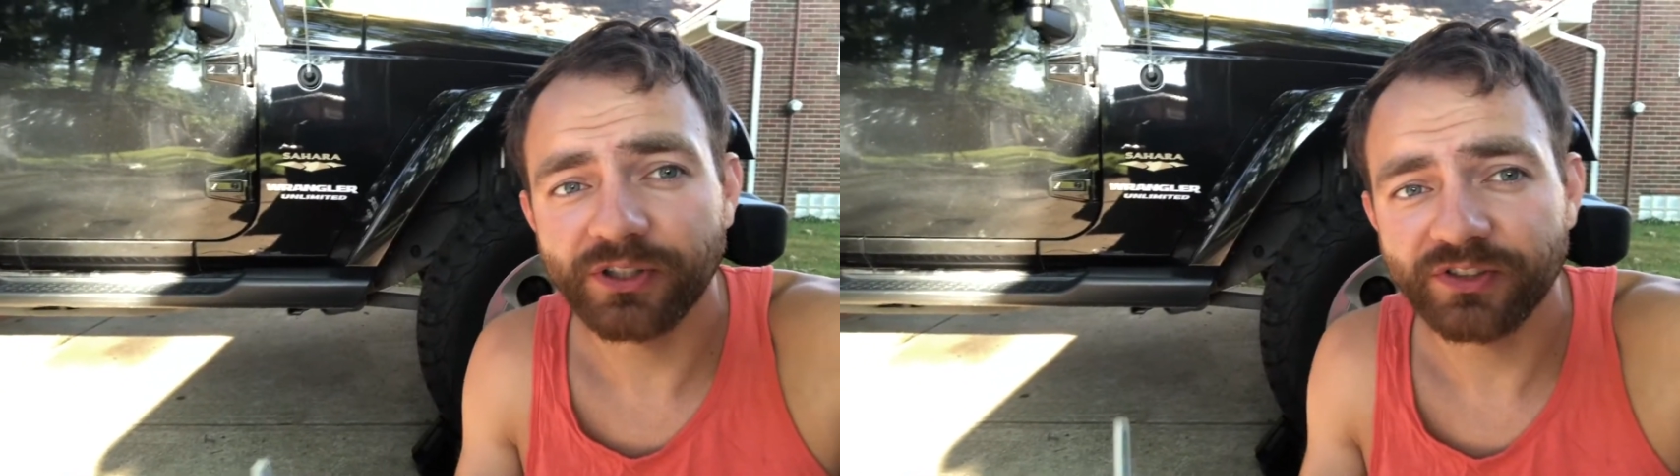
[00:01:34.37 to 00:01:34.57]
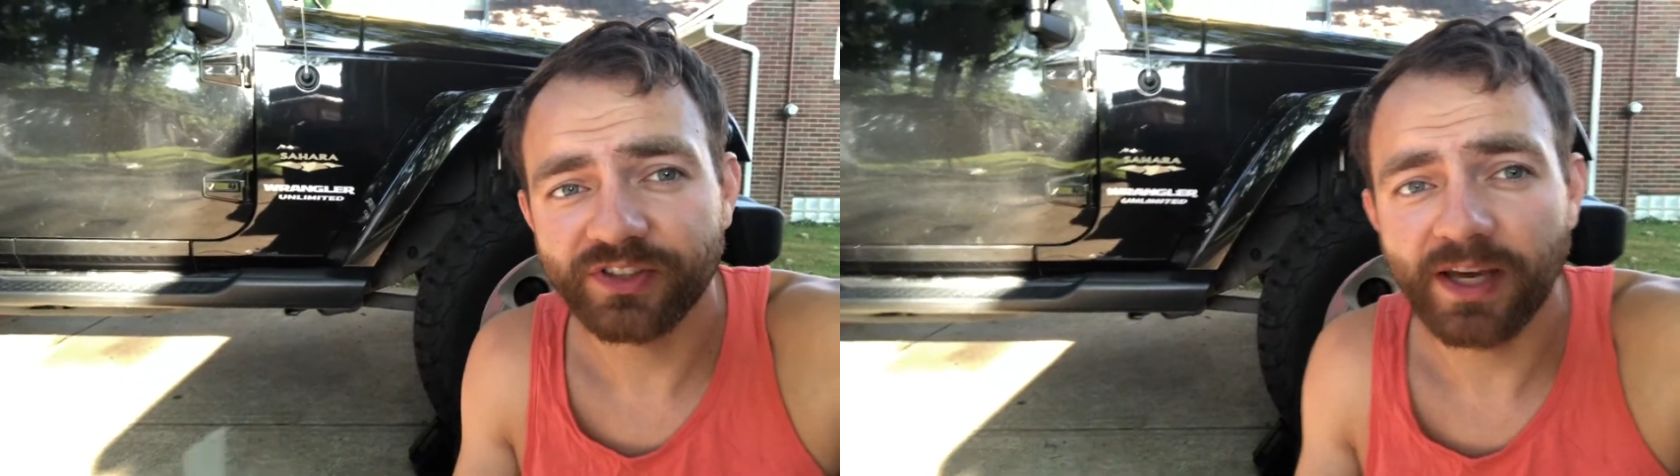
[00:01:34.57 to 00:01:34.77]

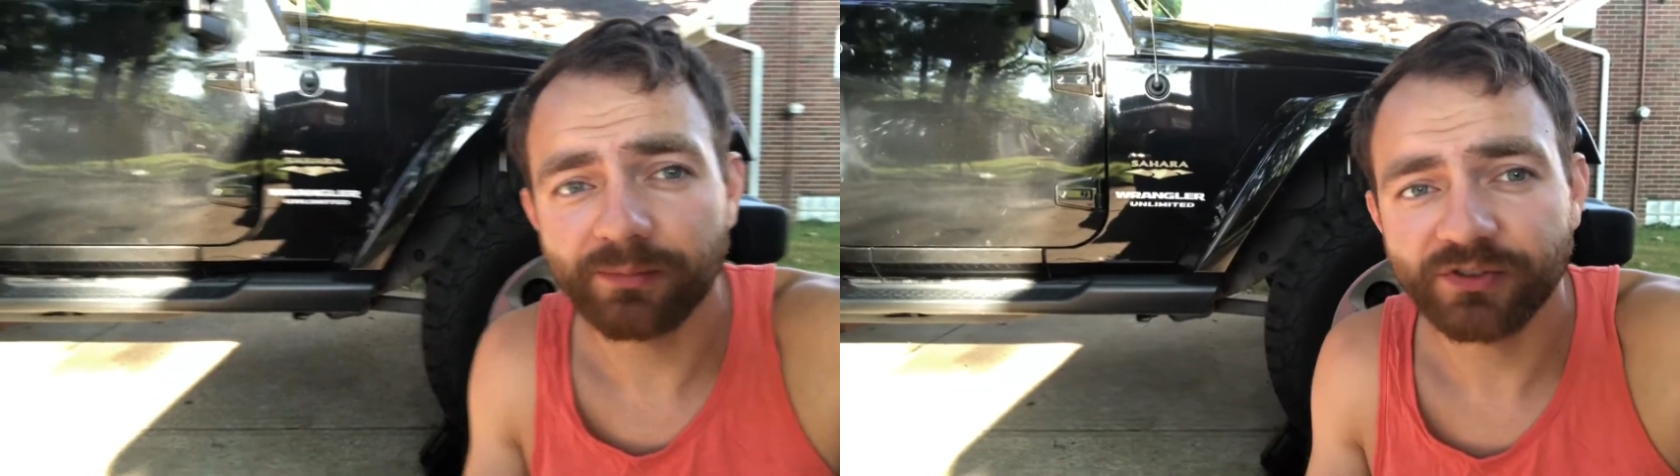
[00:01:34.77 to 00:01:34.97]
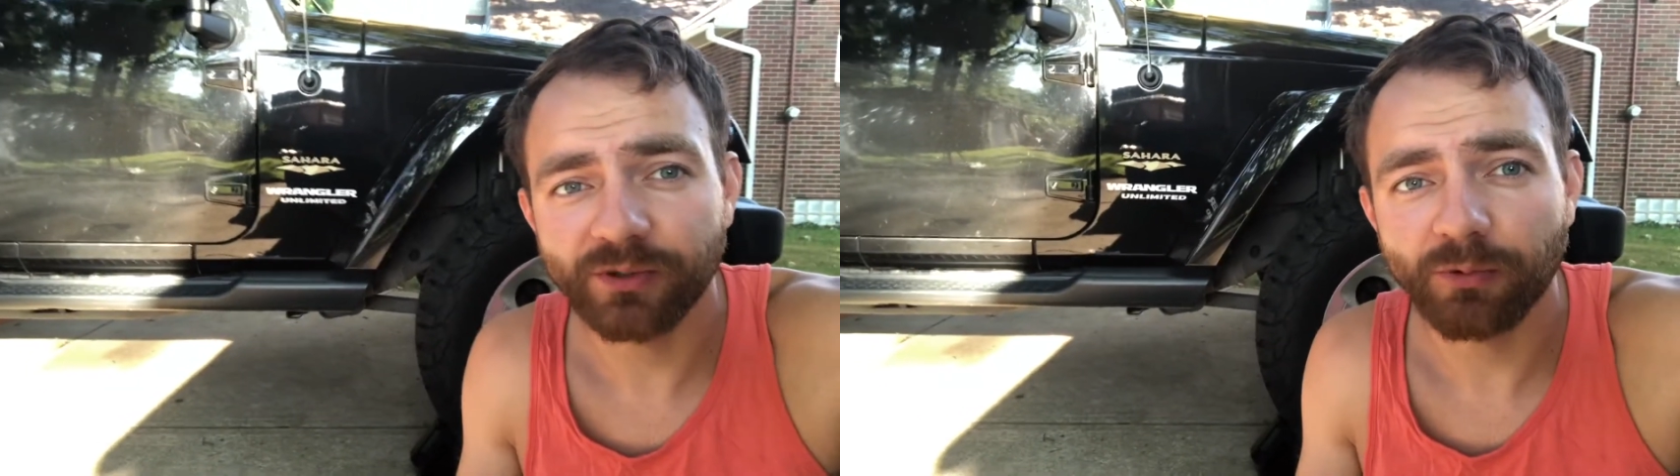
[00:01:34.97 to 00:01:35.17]

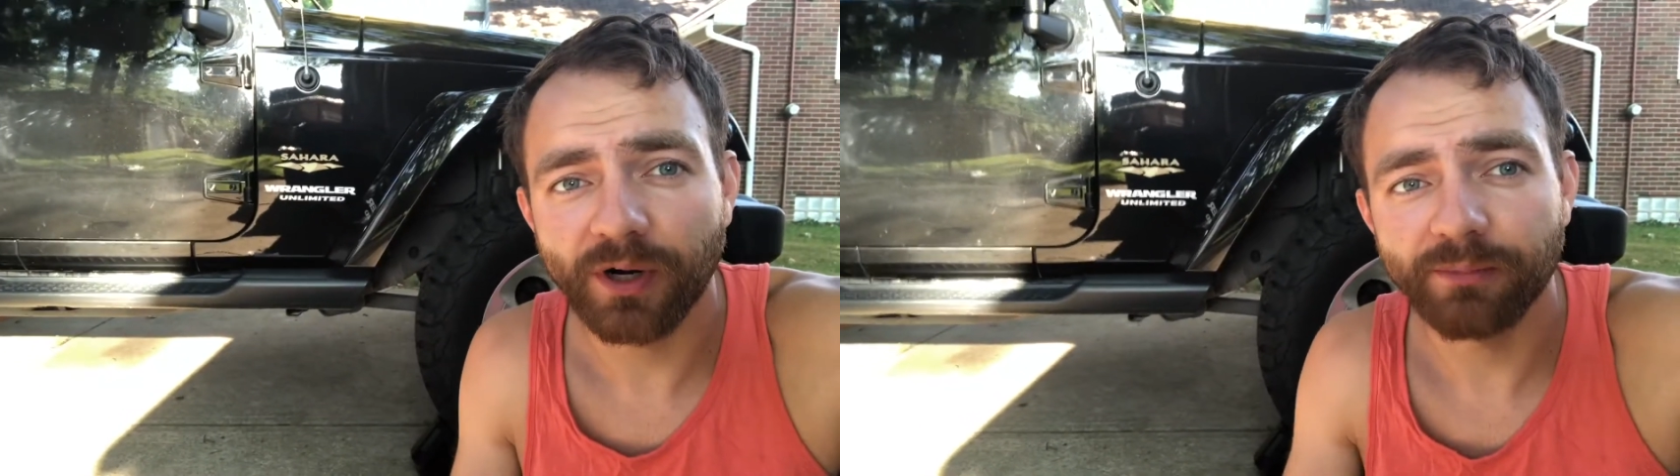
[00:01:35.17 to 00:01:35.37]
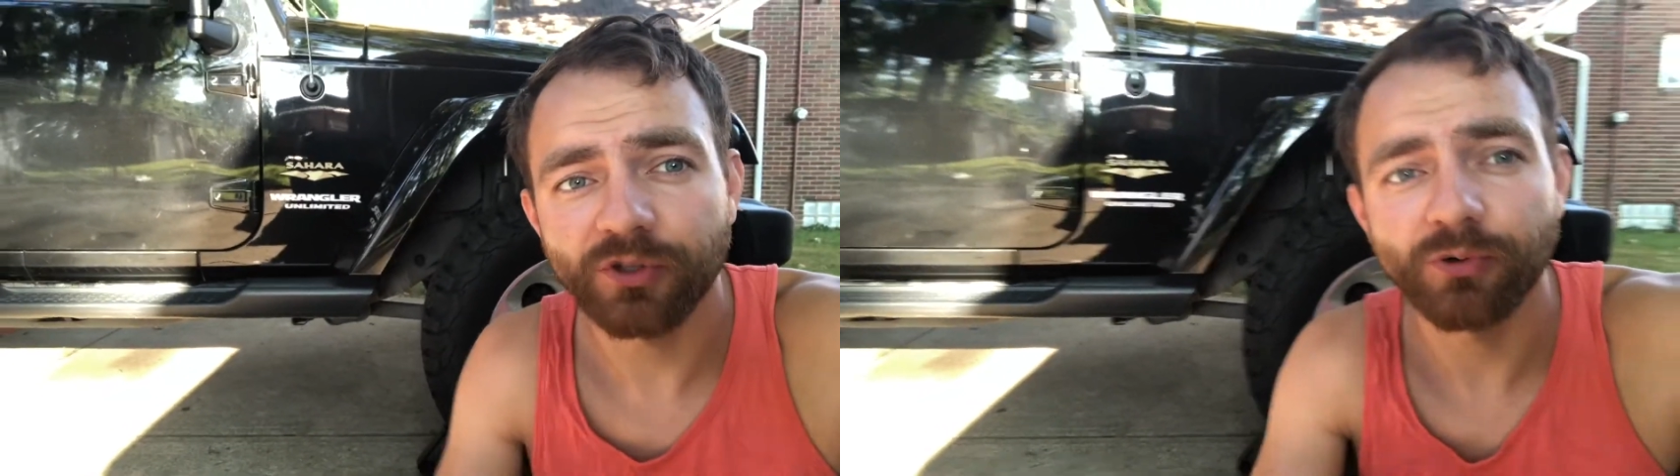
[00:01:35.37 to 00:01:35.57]
steps and what
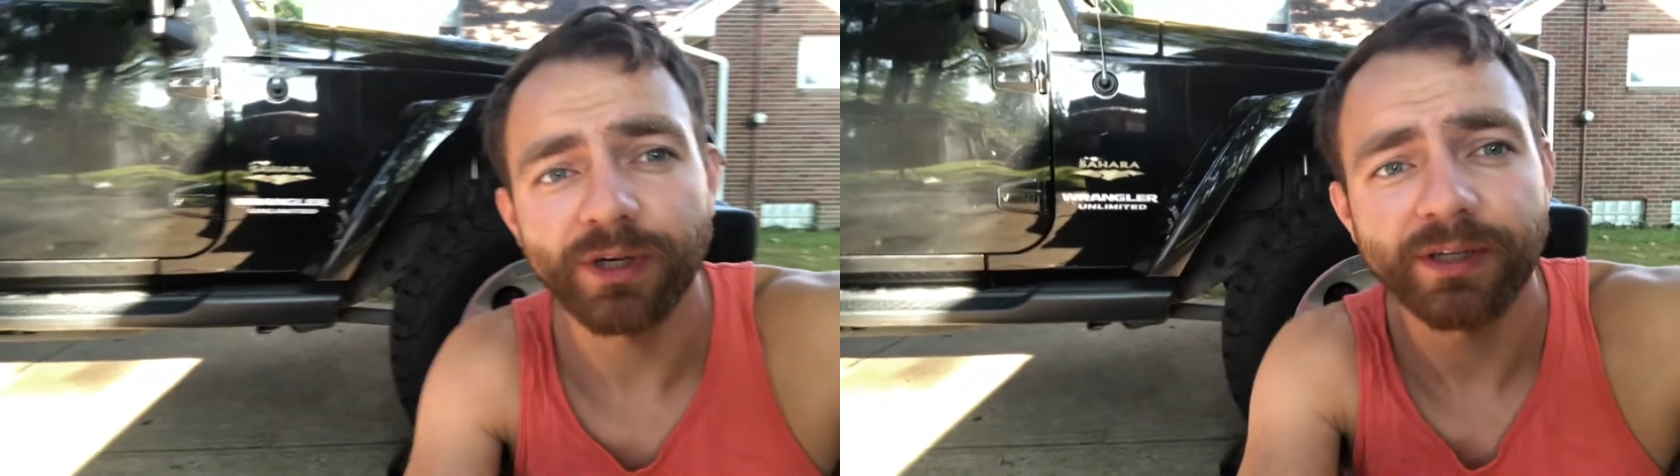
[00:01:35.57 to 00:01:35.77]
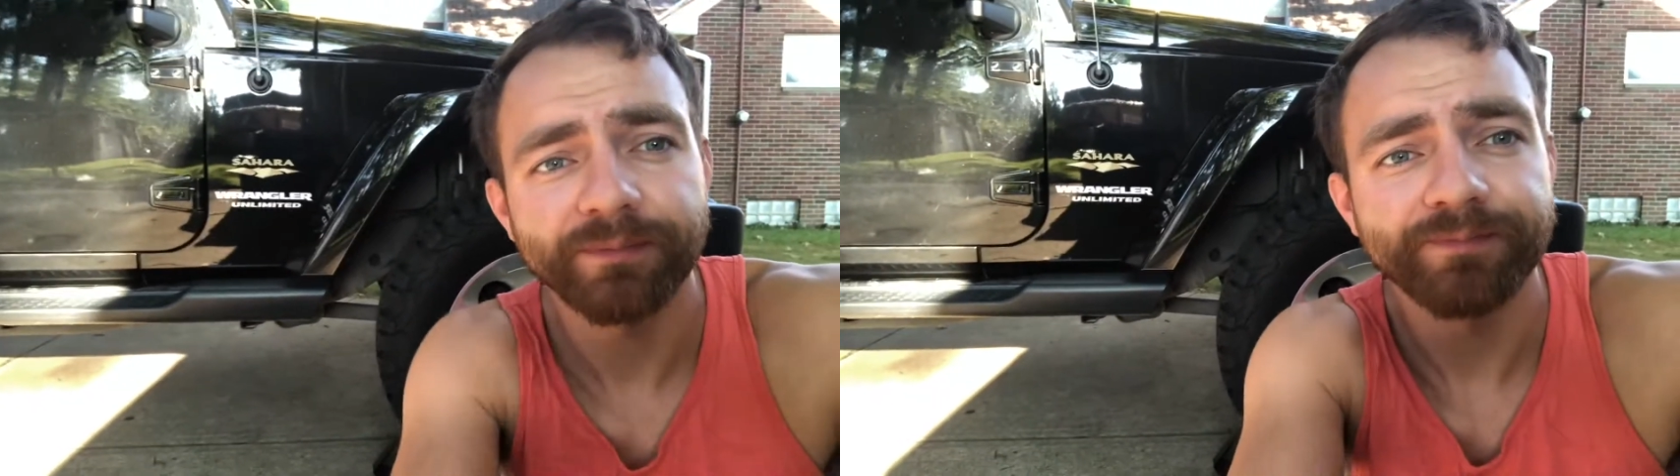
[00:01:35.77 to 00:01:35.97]
I'm doing.